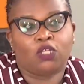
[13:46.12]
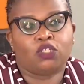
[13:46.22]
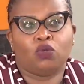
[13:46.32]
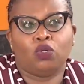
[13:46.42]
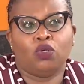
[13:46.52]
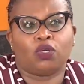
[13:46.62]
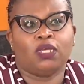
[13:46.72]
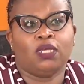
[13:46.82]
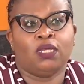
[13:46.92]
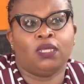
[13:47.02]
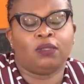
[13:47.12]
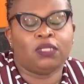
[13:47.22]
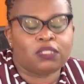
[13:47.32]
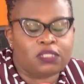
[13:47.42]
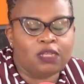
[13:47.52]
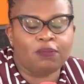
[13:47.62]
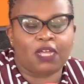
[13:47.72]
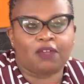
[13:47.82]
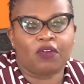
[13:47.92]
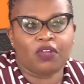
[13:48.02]
So look, it seemed
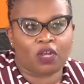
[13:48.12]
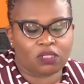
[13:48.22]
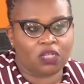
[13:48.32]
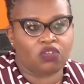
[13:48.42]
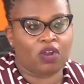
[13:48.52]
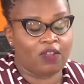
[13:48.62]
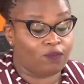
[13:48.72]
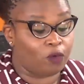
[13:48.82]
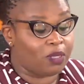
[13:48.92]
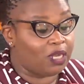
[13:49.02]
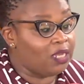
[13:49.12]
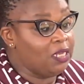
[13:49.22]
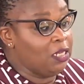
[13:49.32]
like a very cut and dry formula.